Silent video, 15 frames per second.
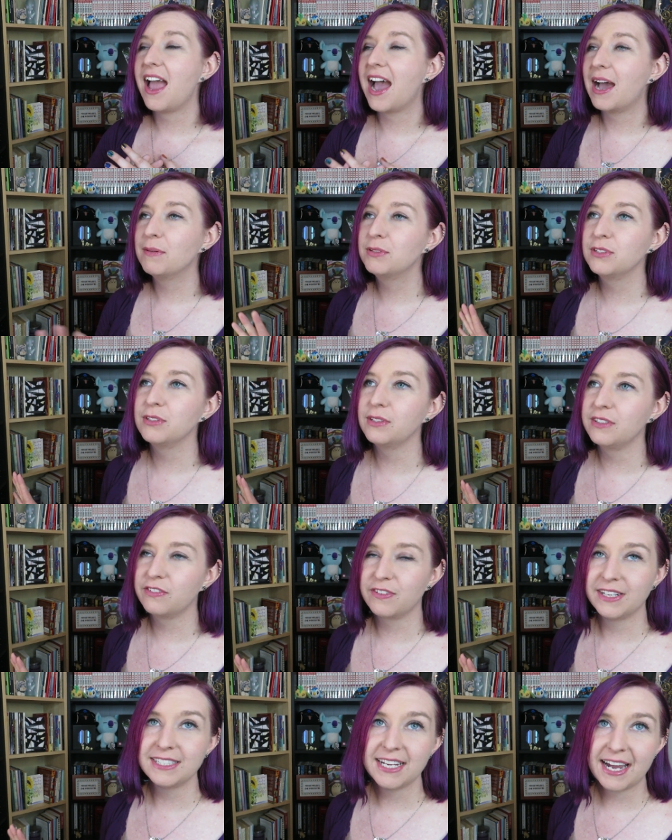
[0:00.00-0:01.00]
absolutely
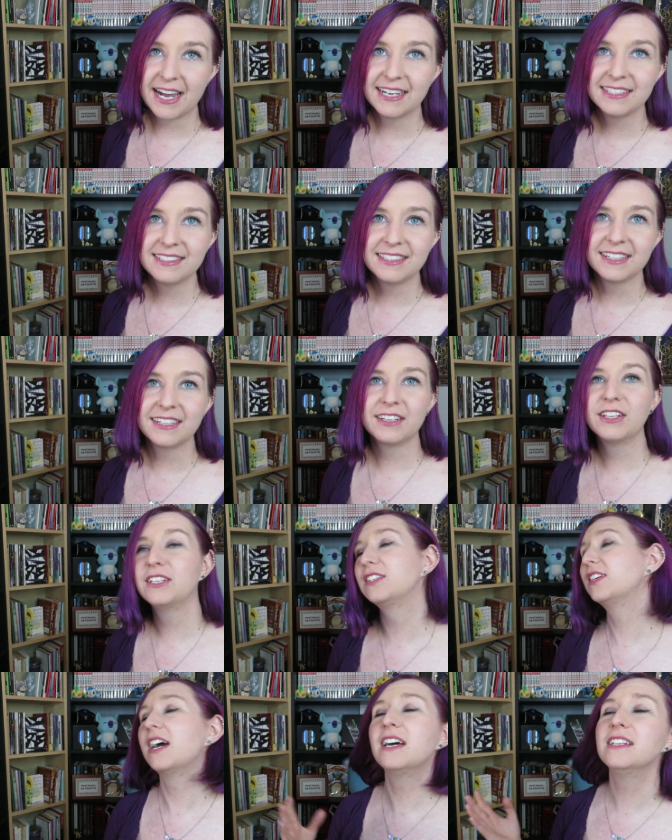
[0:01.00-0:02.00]
fantastic,
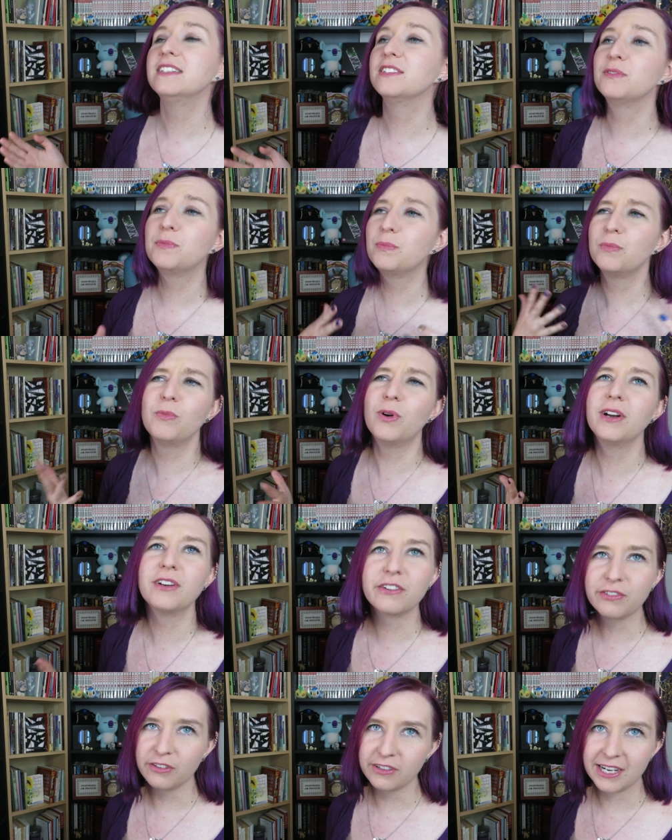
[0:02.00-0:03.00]
like, tons of
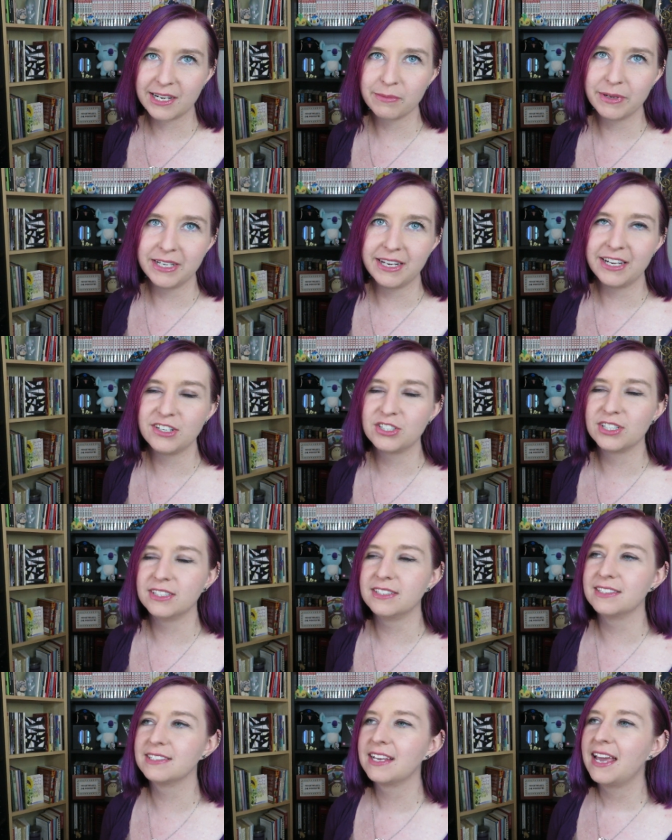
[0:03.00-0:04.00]
wonderful
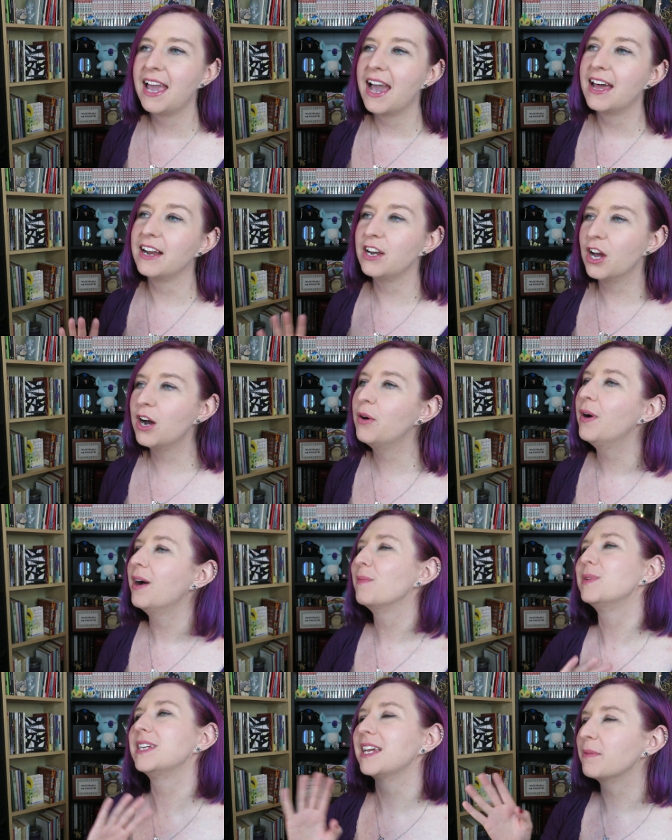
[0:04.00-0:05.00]
recommendations. And I know
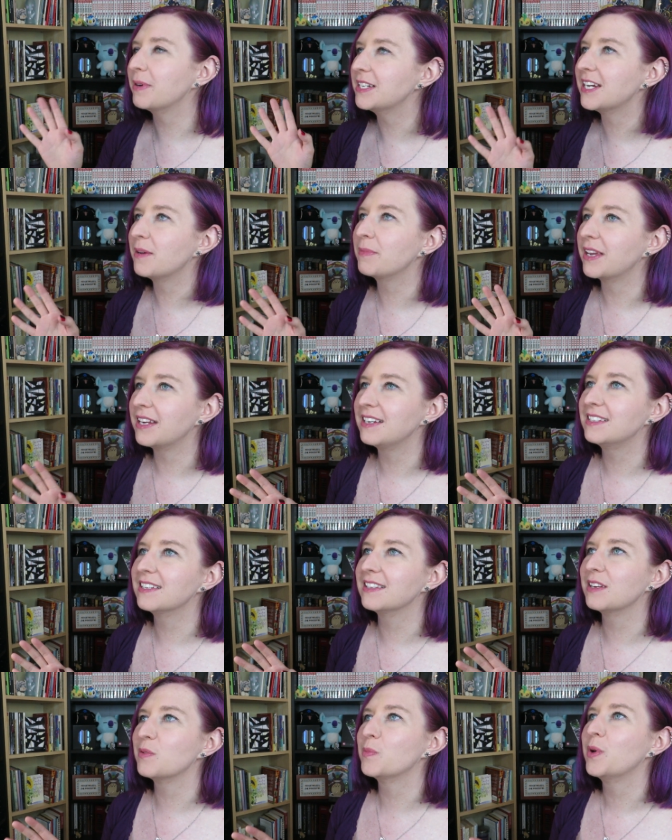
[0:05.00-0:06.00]
I've been taking my time getting
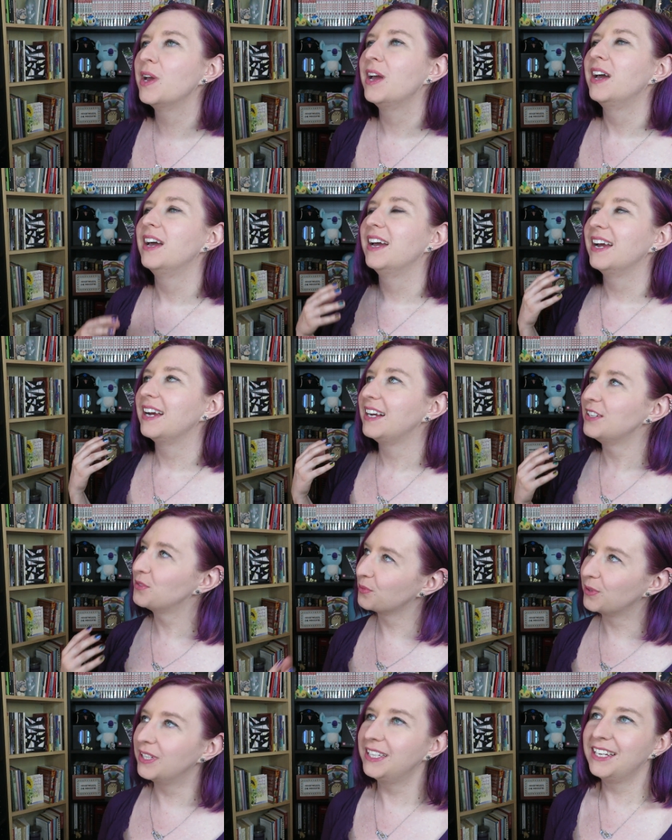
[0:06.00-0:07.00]
to them.
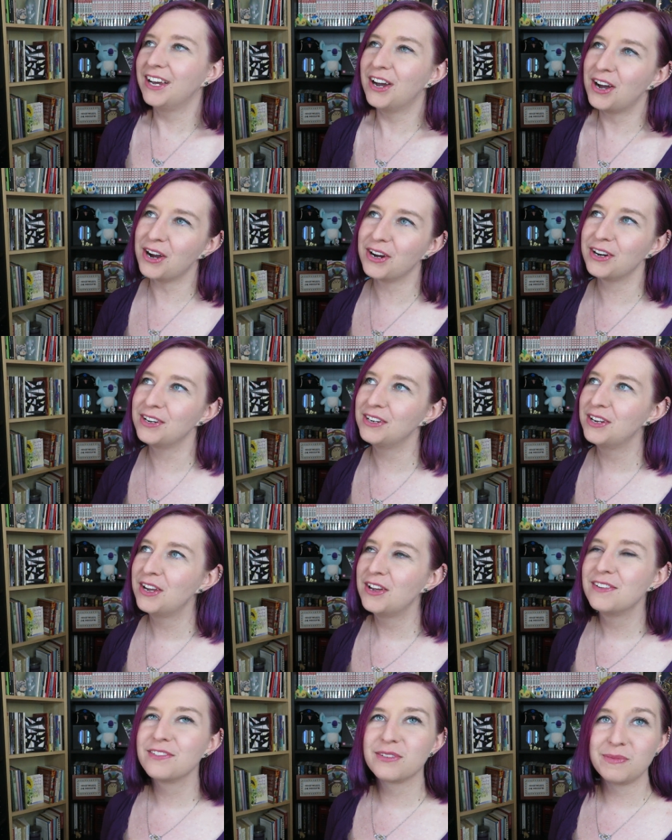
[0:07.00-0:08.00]
It's really hard
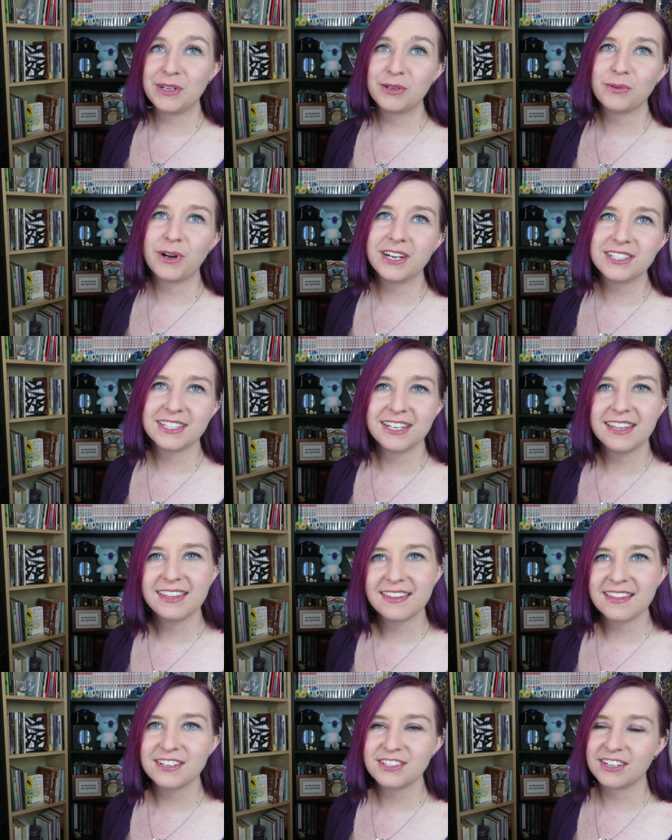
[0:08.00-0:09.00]
for me to watch
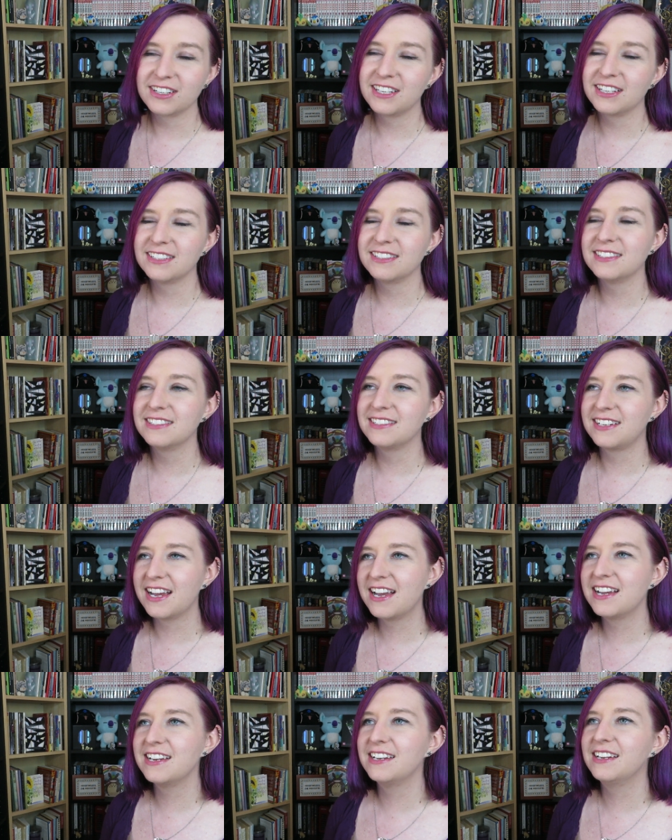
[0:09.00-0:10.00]
anything that Jonghyun's
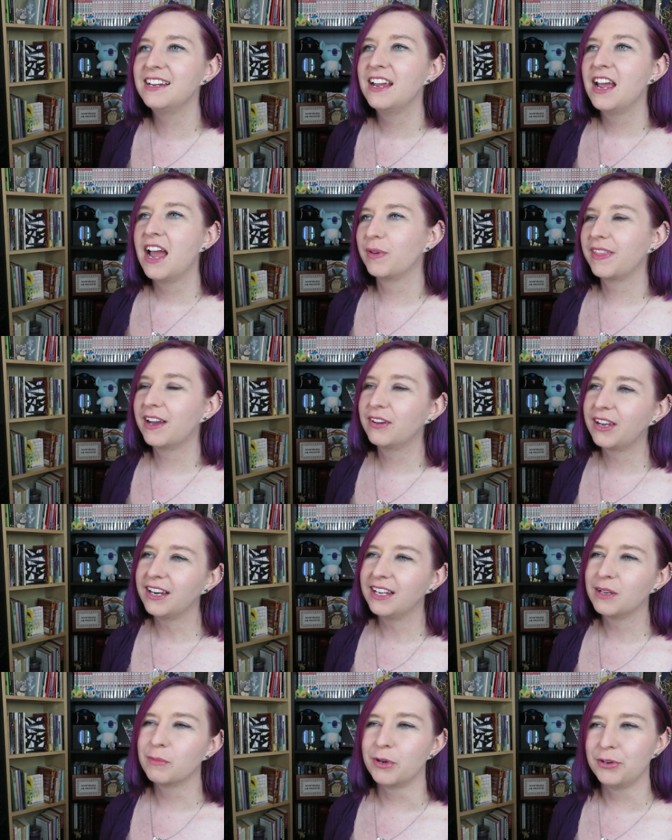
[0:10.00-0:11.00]
done without
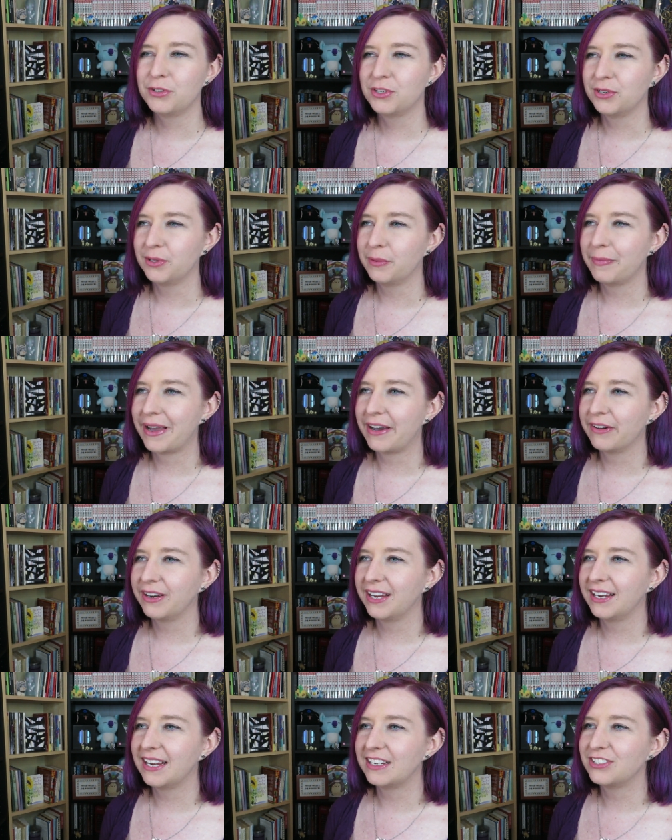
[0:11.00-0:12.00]
getting emotional about
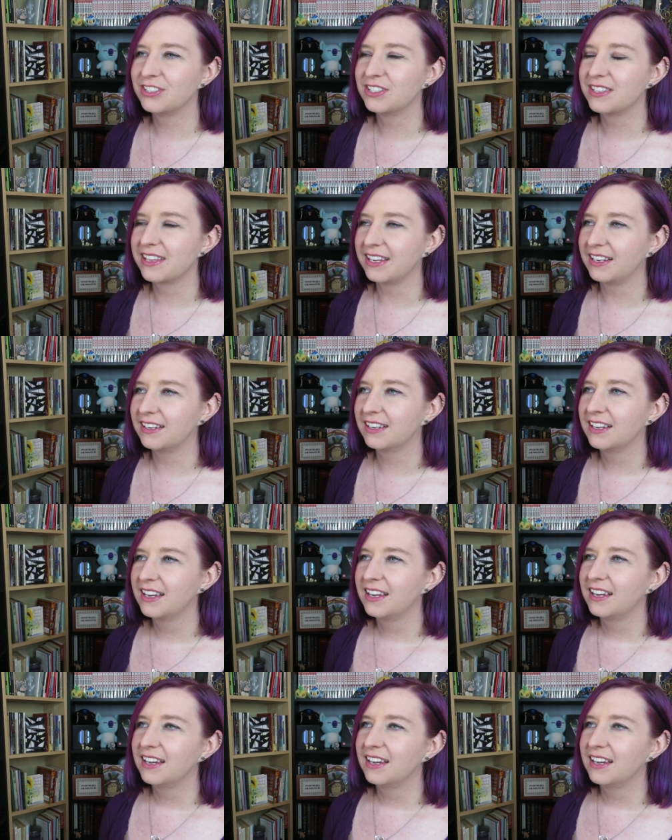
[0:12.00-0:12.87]
it. I just think